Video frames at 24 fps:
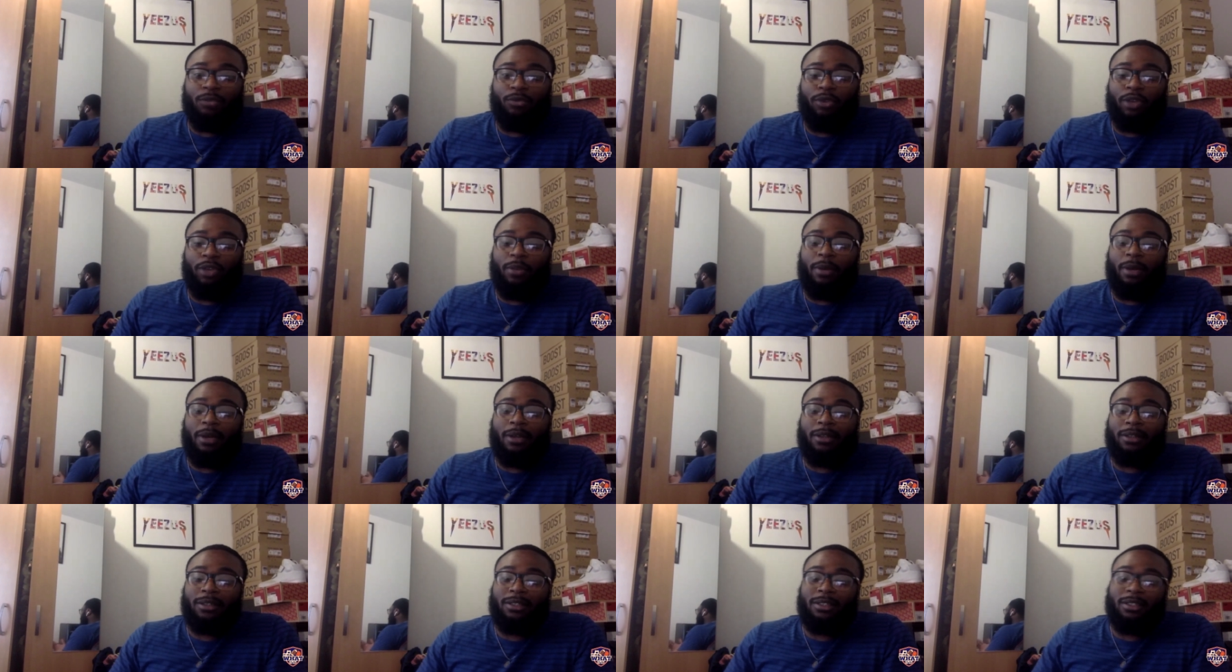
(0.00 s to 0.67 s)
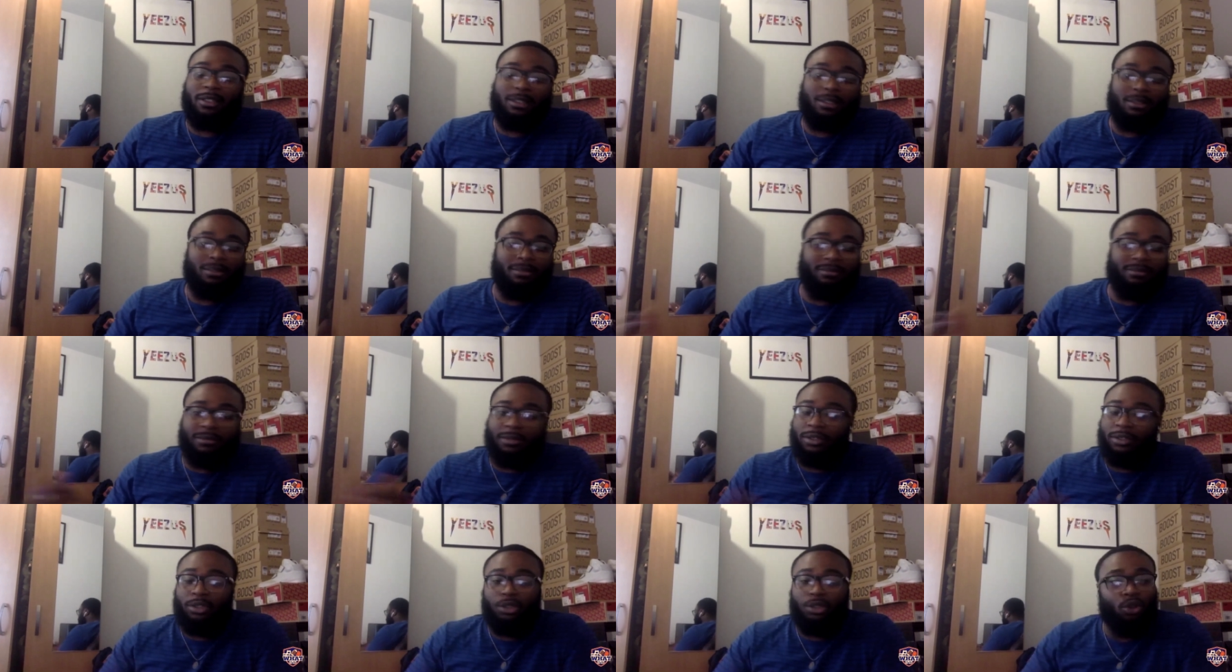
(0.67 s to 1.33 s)
rebounds.
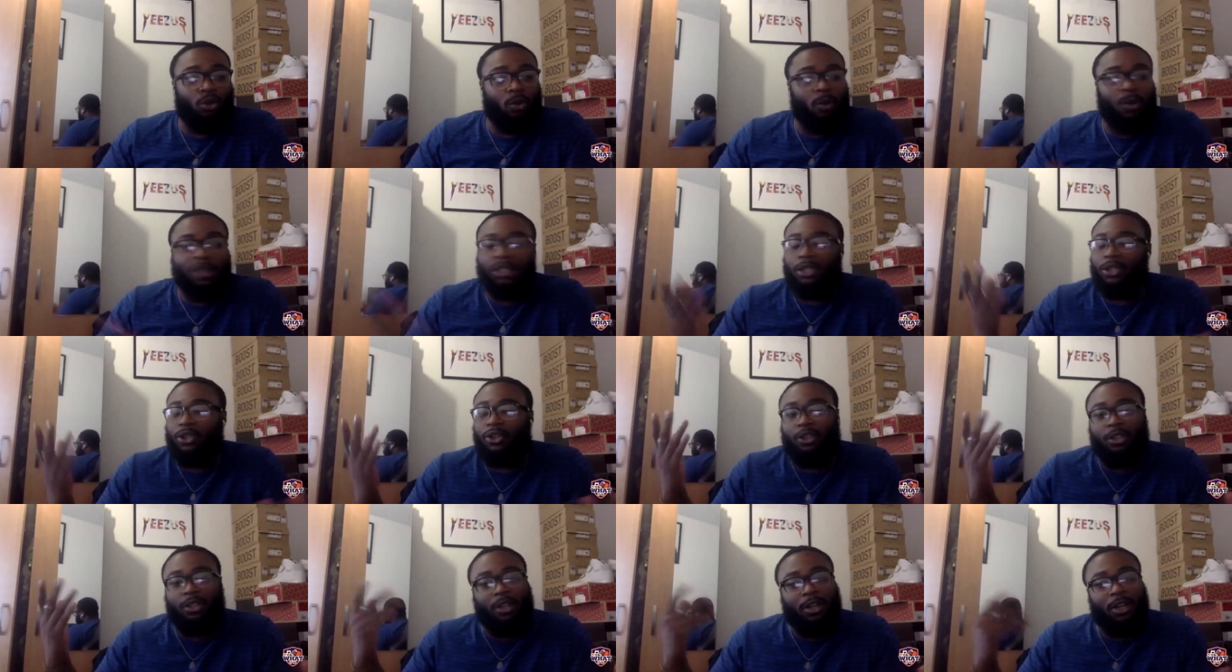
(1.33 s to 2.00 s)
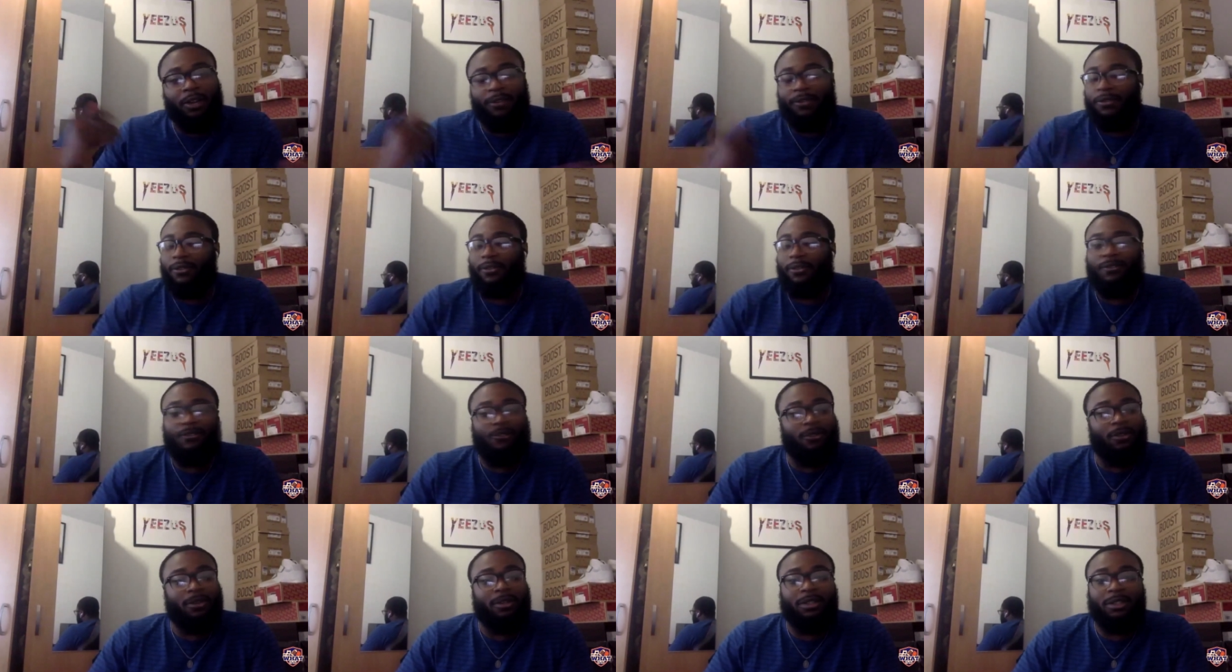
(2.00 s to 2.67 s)
Still wasn't good enough
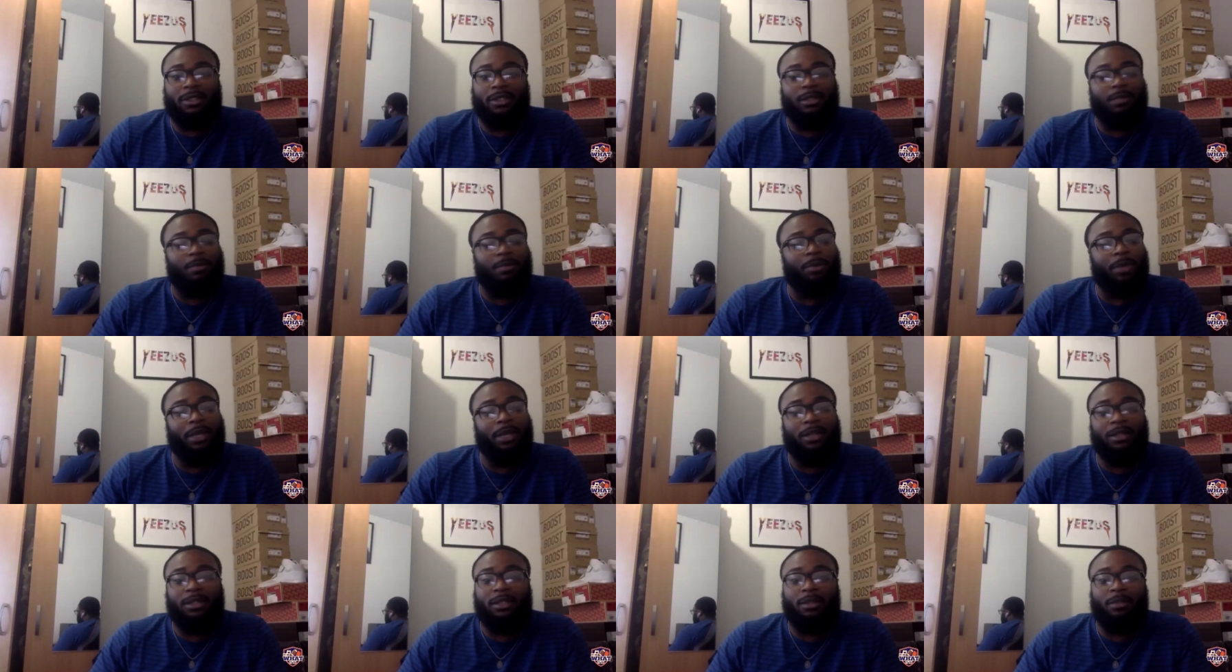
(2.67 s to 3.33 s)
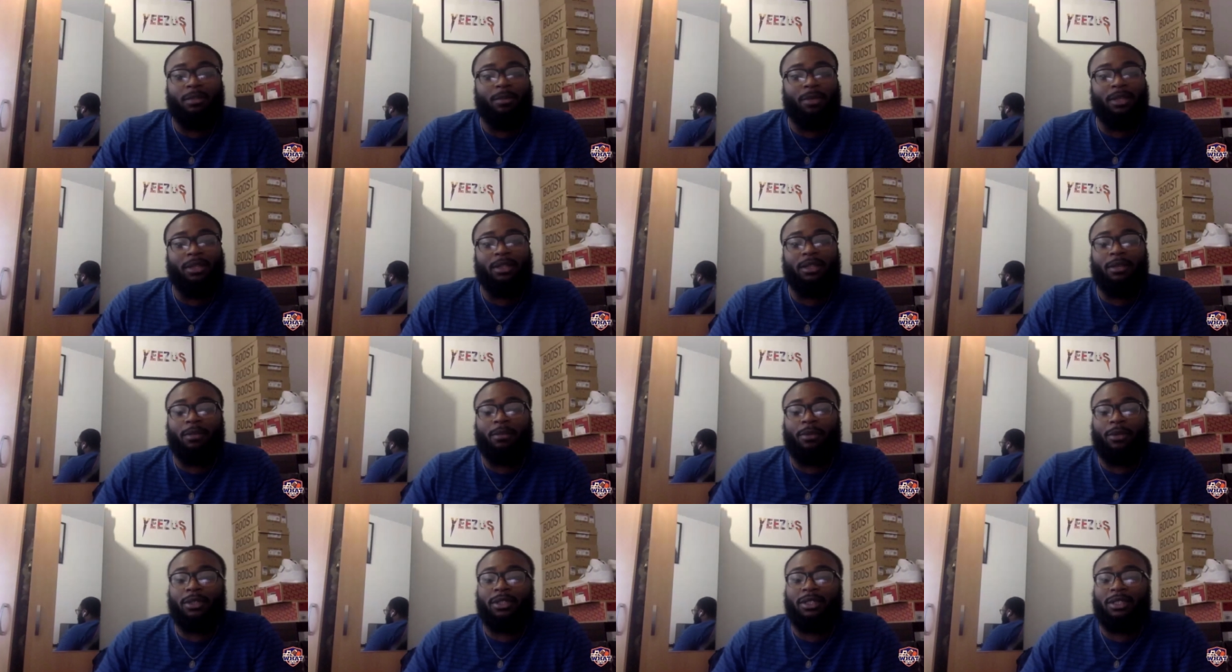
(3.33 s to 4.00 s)
for to be to be the
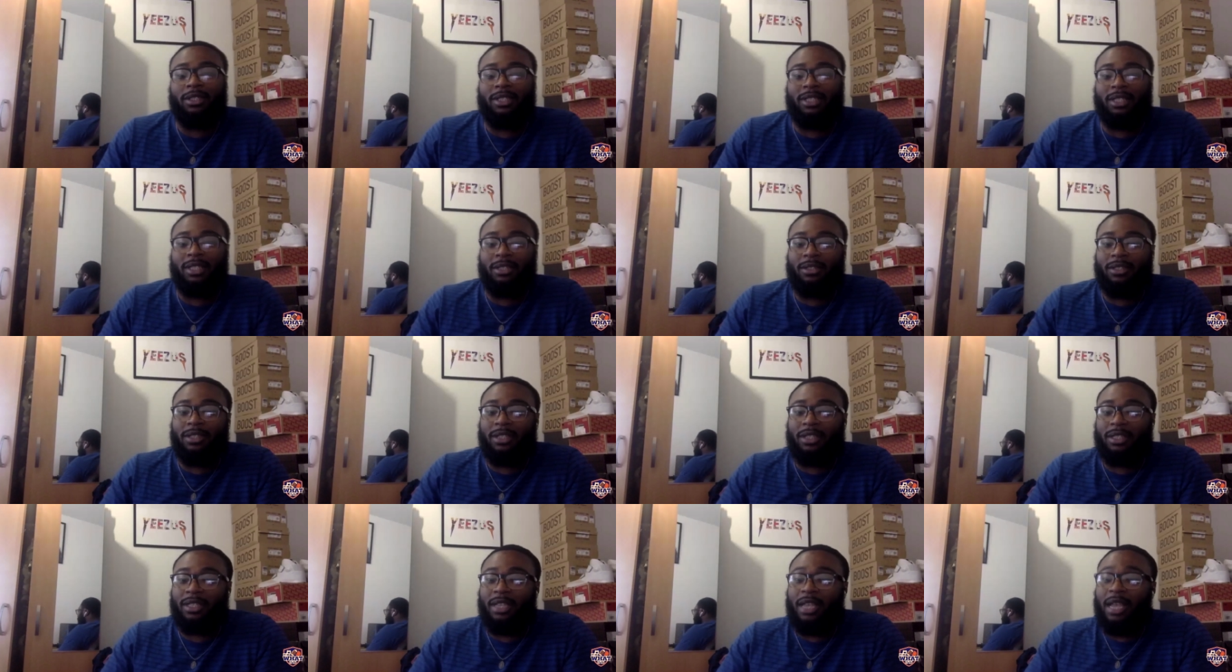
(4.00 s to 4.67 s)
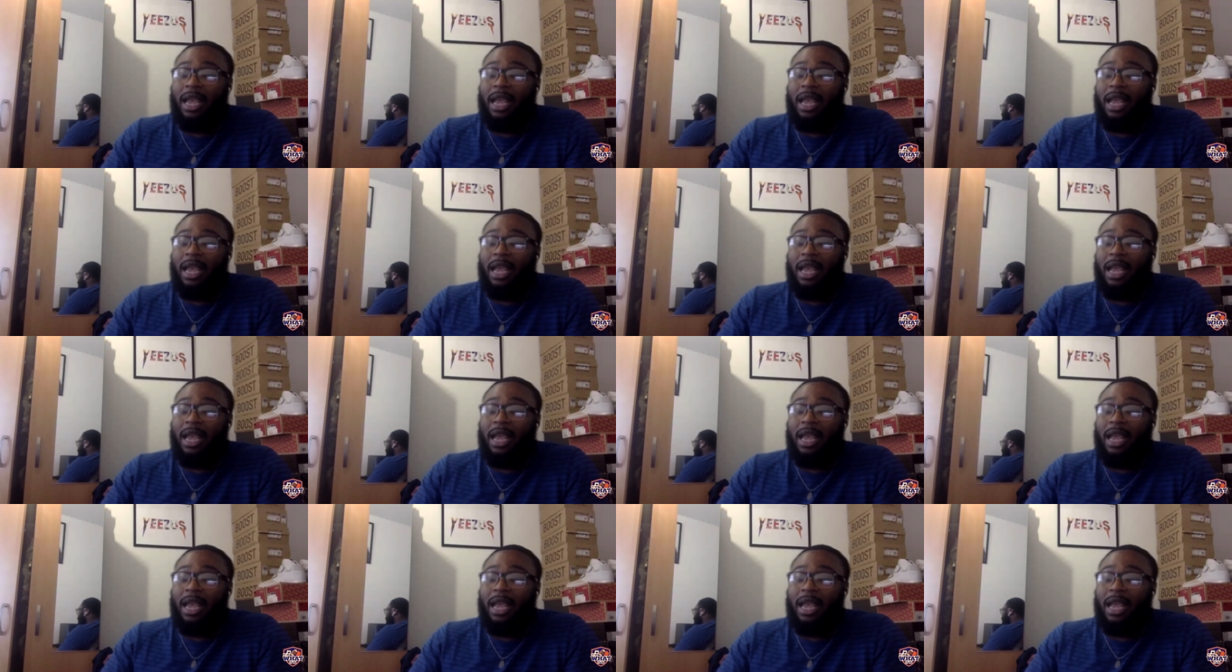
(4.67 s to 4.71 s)
Boston Celtics.